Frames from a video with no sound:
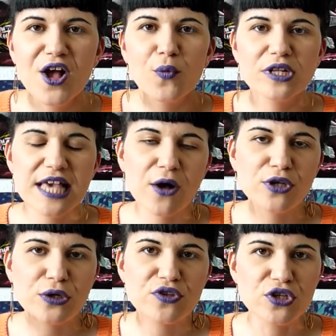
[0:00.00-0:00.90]
will tell
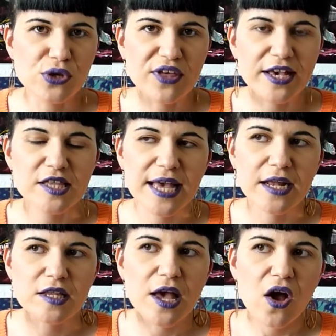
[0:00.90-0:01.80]
you to do this,
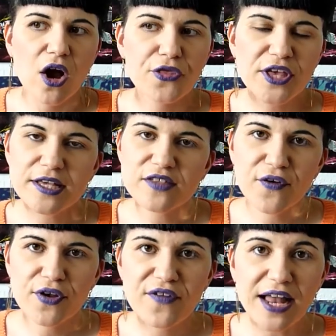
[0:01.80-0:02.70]
and I think it's
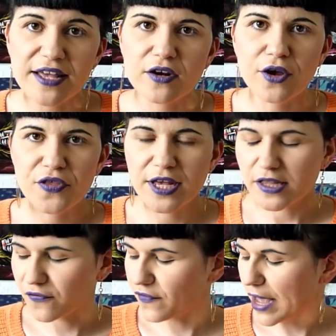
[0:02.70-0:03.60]
very valid and I think it's
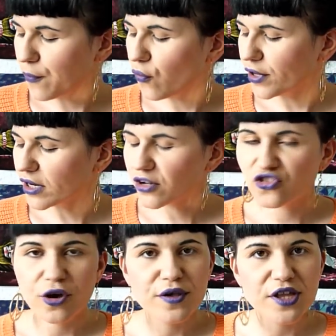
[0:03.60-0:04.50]
a fair point. And I
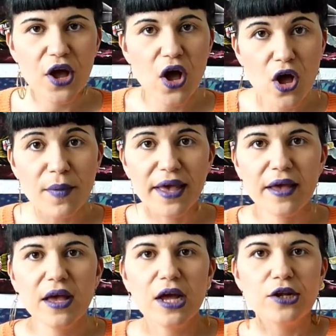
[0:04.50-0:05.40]
chose the Hermit
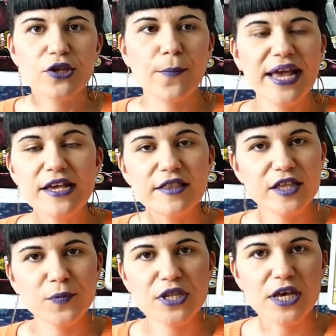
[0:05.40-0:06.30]
to make this
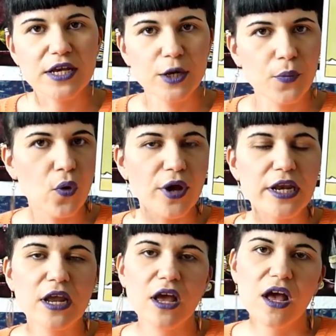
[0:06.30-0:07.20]
particular
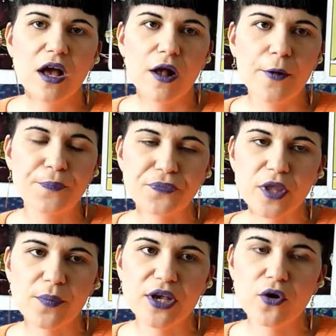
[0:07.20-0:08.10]
point.
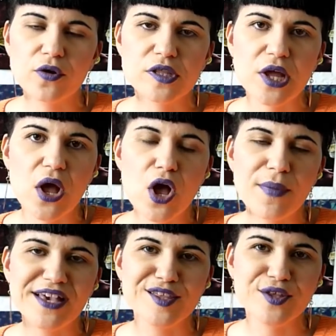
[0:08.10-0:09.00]
Because the
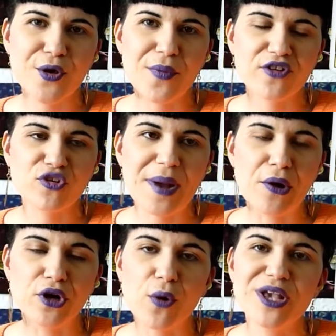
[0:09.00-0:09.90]
Hermit is so much
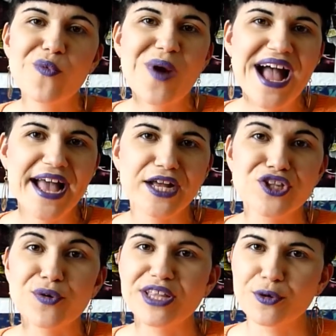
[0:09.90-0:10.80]
about going away and
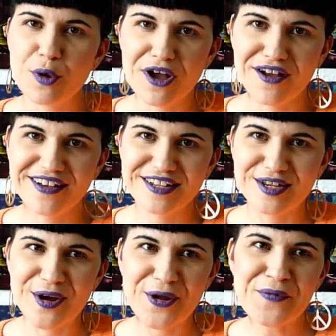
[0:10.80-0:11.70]
doing the work, you
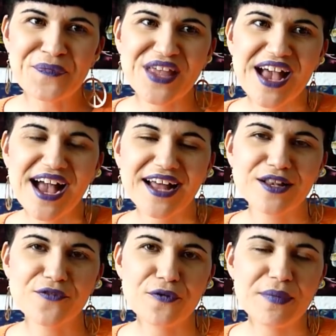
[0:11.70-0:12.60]
know.
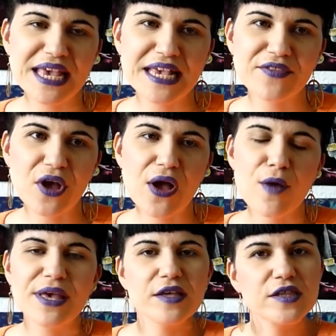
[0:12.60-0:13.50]
And for me, the
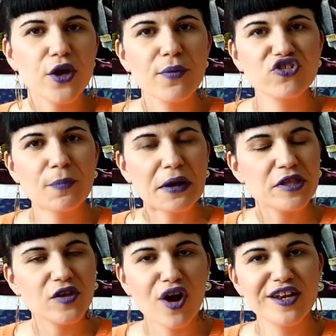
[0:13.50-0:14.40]
Hermit is so much about
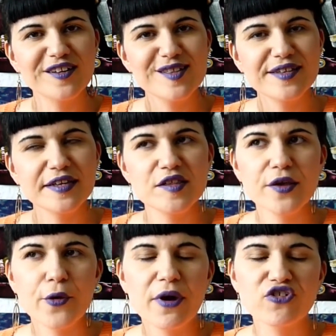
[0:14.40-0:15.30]
silence, and it's
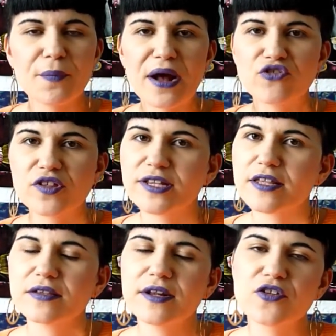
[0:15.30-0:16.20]
so much about just
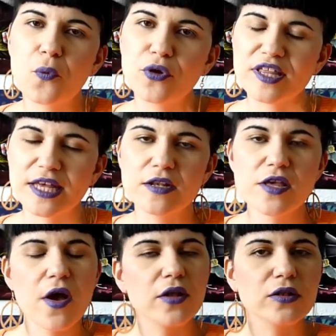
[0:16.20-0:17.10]
listening to what is
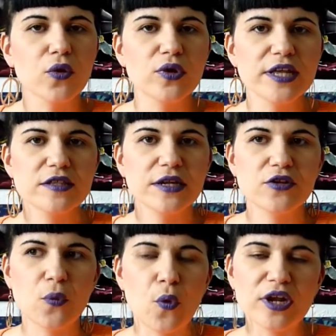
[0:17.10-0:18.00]
internal or listening
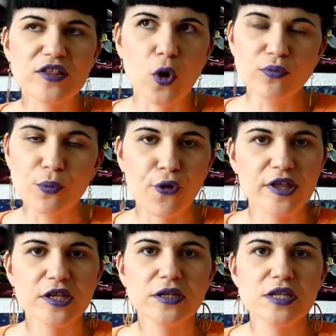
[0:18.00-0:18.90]
to what is
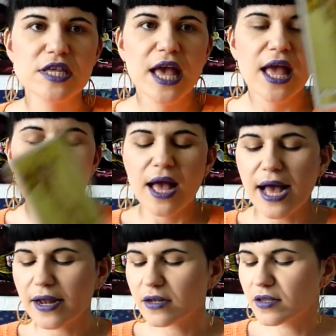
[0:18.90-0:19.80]
omnipresent,
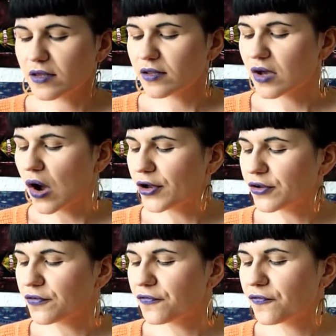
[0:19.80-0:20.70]
and kind
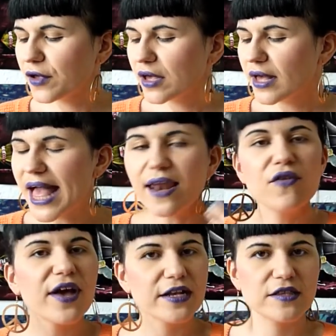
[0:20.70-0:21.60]
of
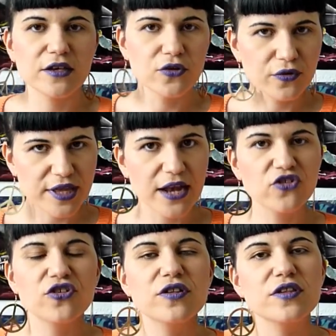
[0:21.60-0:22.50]
elevating your
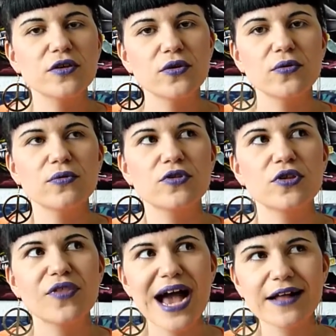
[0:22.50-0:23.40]
attention to
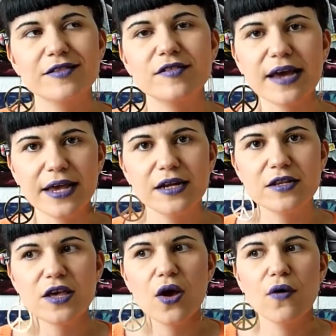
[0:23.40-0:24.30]
that
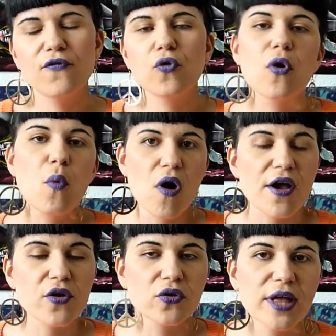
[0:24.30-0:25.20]
state for a
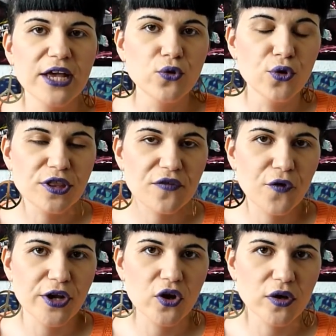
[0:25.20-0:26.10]
while in order to
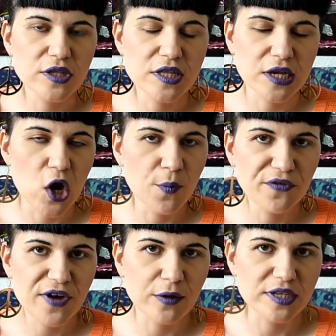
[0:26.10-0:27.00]
find answers that can't be
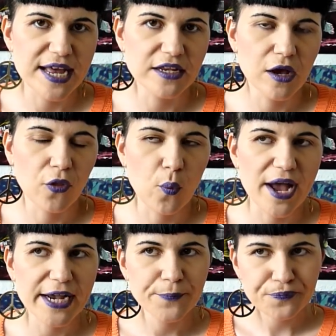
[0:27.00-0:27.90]
found in any other way.